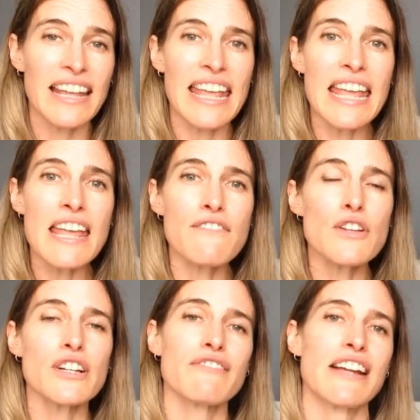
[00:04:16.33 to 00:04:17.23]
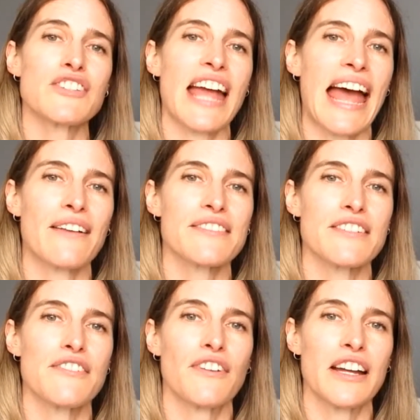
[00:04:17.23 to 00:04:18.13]
If you look around your house
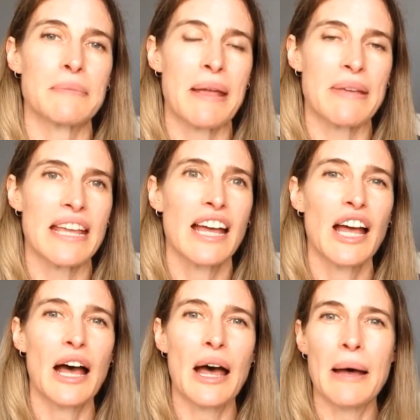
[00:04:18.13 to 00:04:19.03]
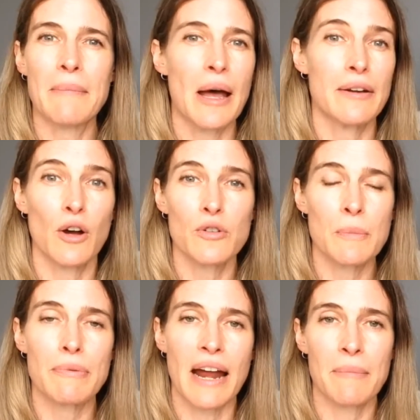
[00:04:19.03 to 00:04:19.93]
and you find maybe an
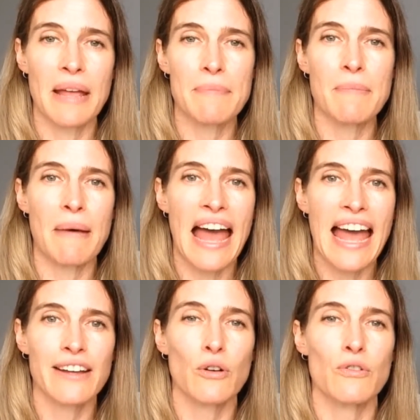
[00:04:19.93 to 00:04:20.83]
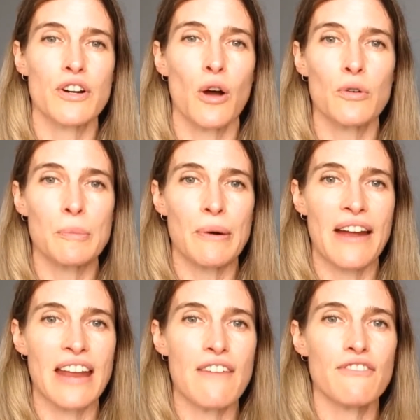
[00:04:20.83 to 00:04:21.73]
old brown paper bag or an old
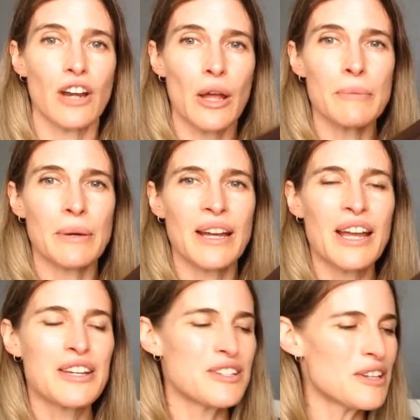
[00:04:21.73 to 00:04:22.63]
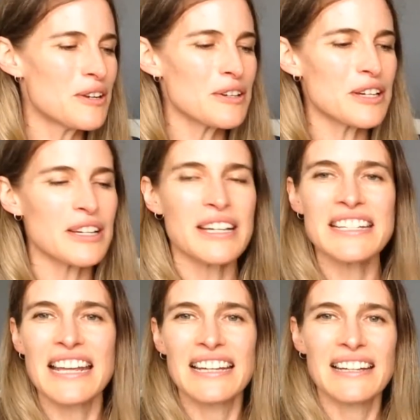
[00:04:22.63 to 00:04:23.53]
brown envelope, you
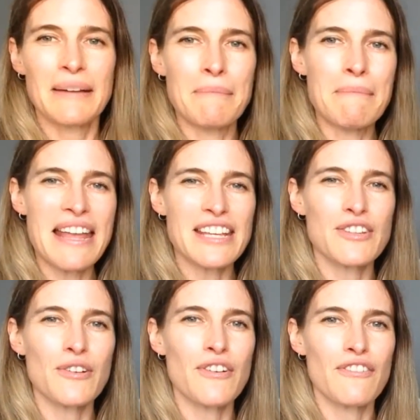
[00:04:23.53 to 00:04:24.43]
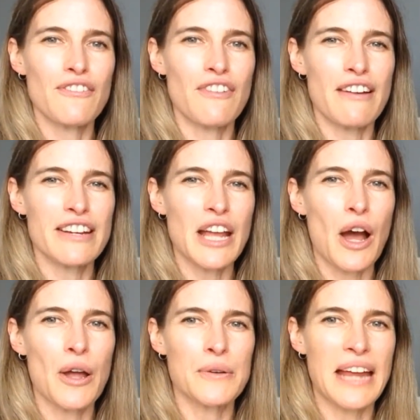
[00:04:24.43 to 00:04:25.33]
could make your very
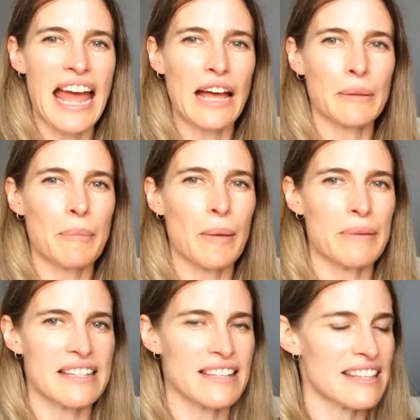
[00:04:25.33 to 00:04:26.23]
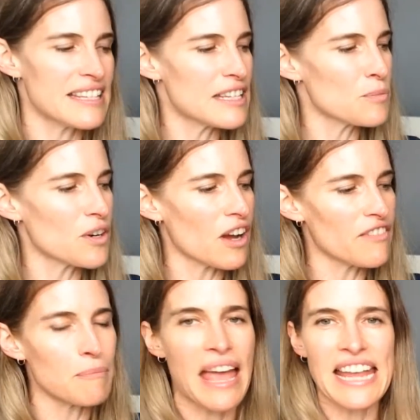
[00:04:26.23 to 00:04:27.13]
own owl puppet. So this is one
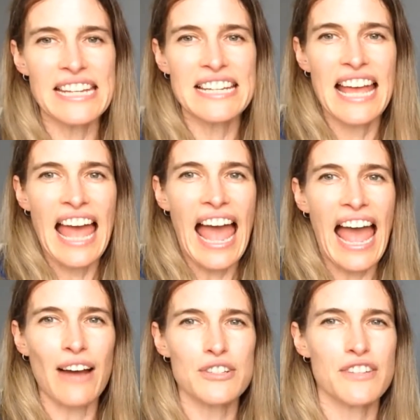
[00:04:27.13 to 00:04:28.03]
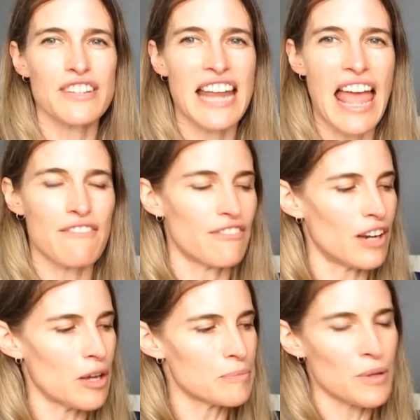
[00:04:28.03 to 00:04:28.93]
I've made out of an
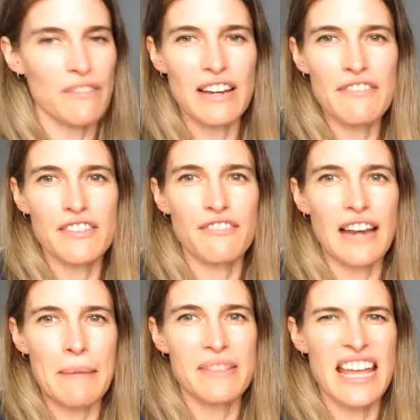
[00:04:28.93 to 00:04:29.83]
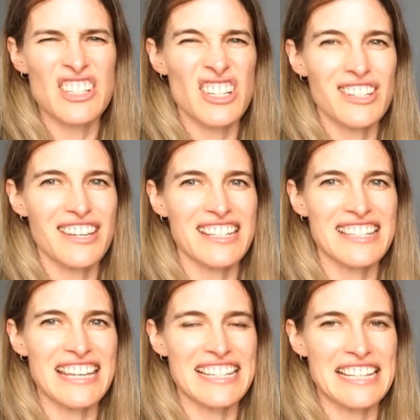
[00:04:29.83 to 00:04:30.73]
envelope. So I've left the flap there just so you can
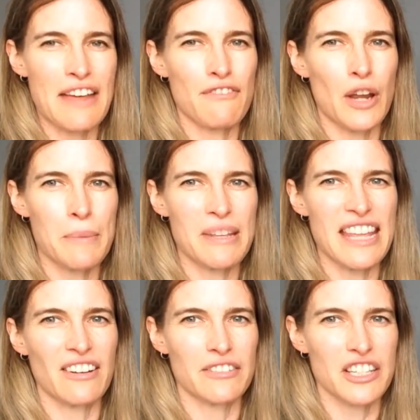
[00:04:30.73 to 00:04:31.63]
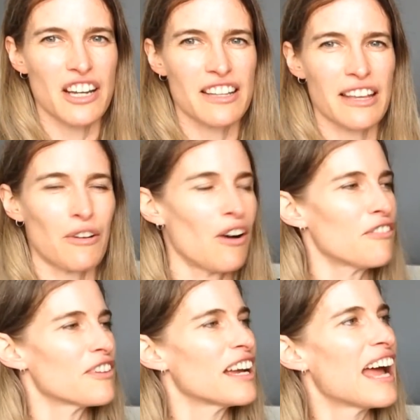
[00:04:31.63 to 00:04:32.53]
see it's an envelope, but then I want to cut that
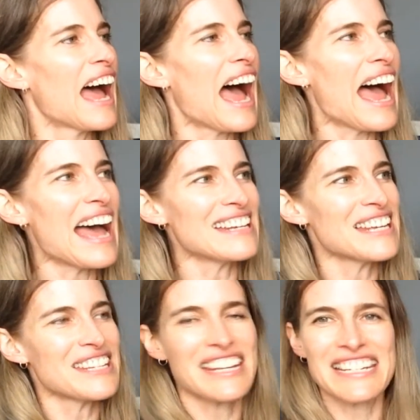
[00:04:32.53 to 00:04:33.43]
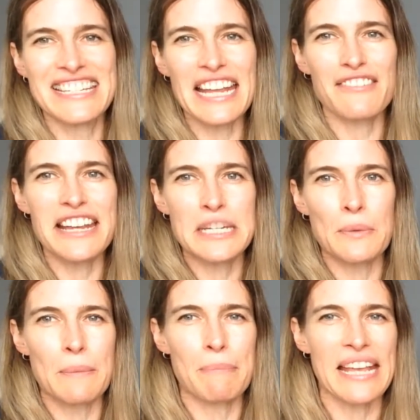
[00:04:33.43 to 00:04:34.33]
off. And you can decorate it
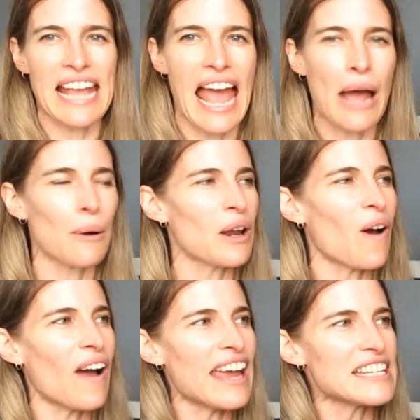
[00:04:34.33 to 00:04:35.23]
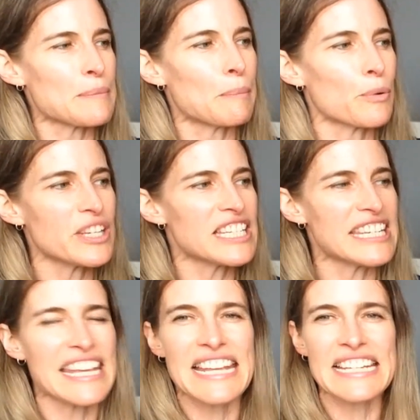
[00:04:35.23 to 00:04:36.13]
with big owl eyes and pointy
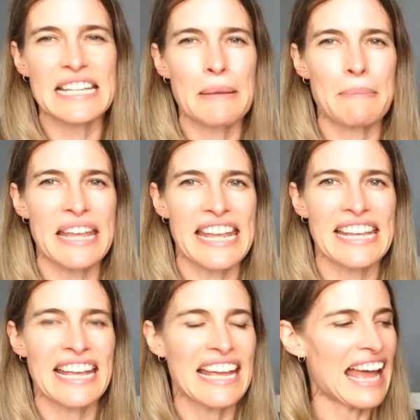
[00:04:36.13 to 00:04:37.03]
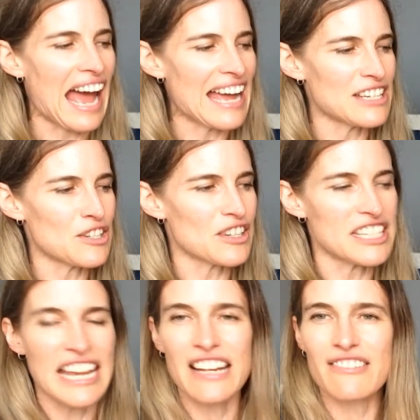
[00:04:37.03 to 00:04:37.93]
ears and a beak. And you
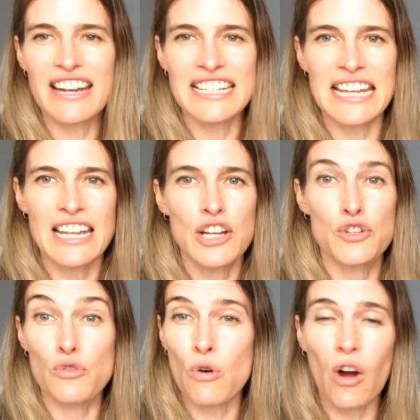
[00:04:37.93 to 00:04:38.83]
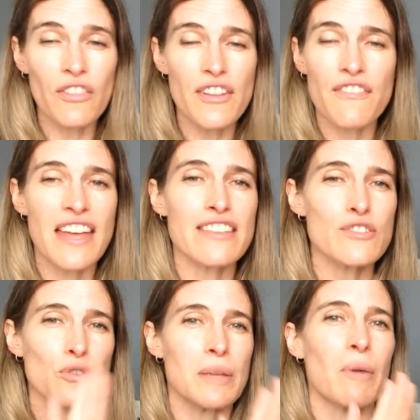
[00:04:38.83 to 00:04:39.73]
could decorate it, draw on the
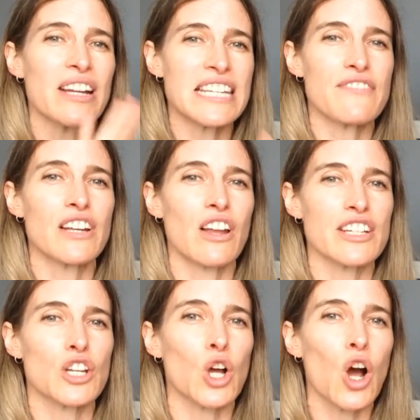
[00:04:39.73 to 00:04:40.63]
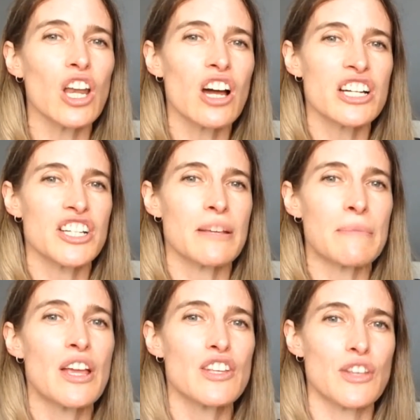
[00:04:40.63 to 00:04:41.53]
feathers, or you might even like to collage
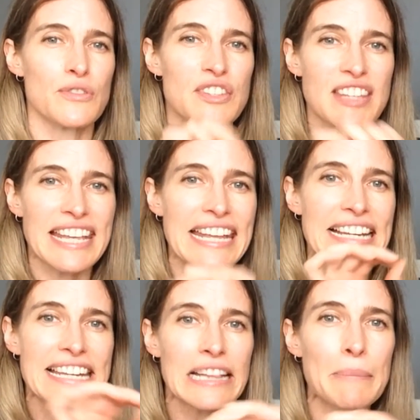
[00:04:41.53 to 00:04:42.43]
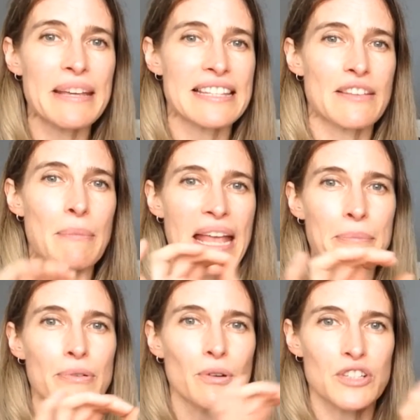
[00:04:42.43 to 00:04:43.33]
them. So sticking little bits of
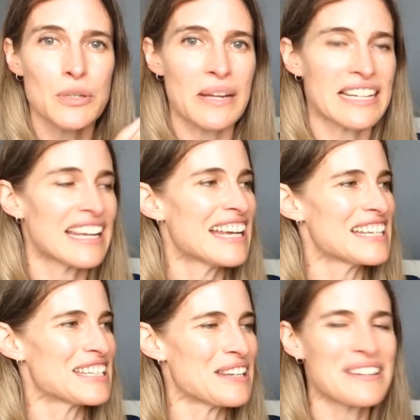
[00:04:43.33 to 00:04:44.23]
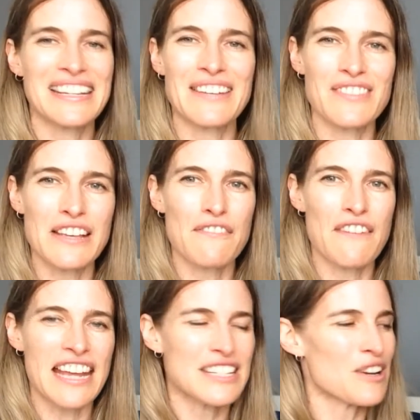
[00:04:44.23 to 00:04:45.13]
paper onto it to give the
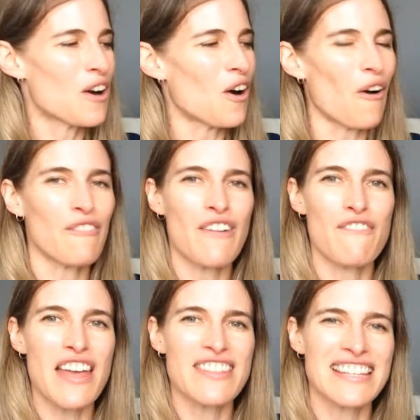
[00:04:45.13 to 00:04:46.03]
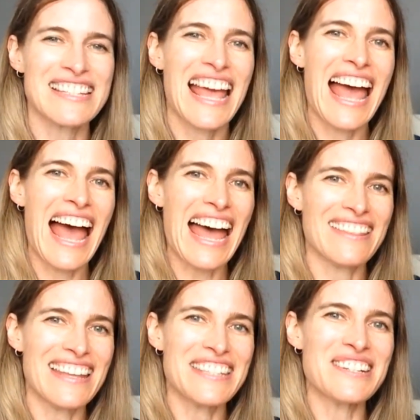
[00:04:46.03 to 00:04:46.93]
effect of feathers.
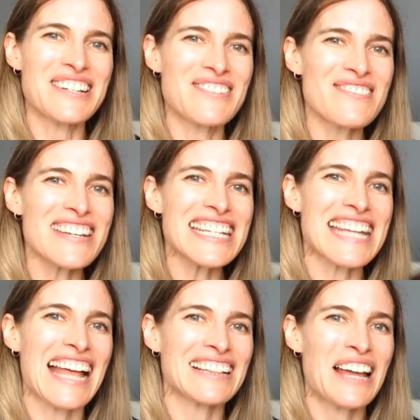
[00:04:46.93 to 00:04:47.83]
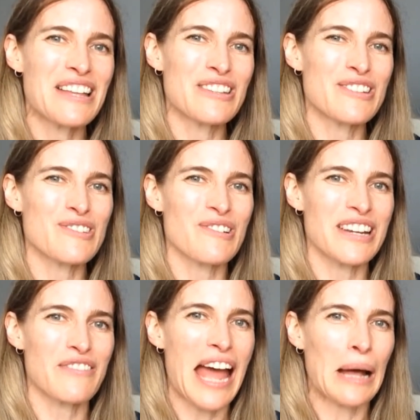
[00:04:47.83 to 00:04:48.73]
And then you could retell the
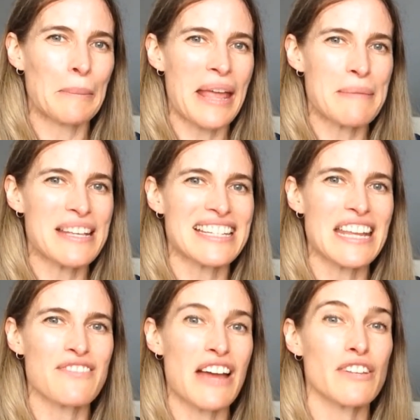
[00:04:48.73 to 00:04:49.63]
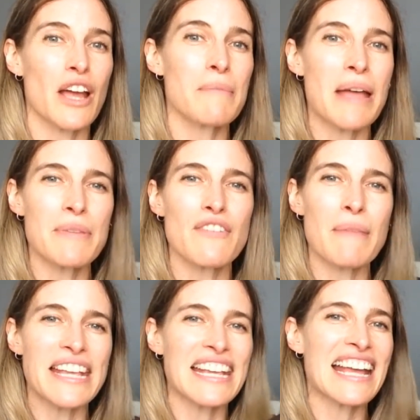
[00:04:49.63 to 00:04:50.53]
story of owl babies and even have a go maybe of
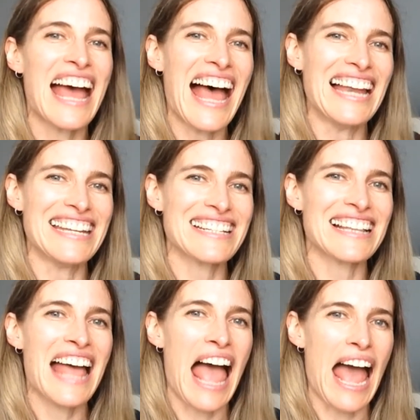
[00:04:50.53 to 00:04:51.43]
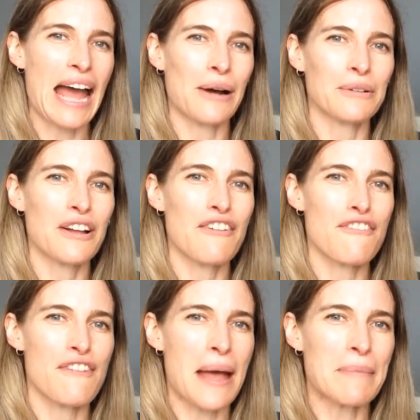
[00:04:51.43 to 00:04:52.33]
making a little owl
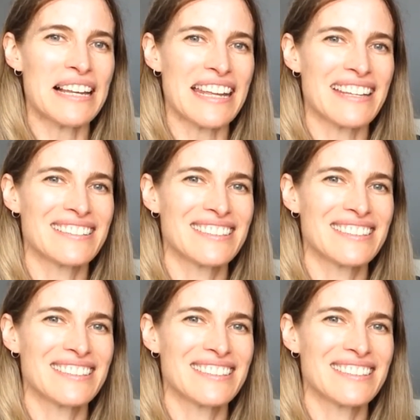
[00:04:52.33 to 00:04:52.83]
family.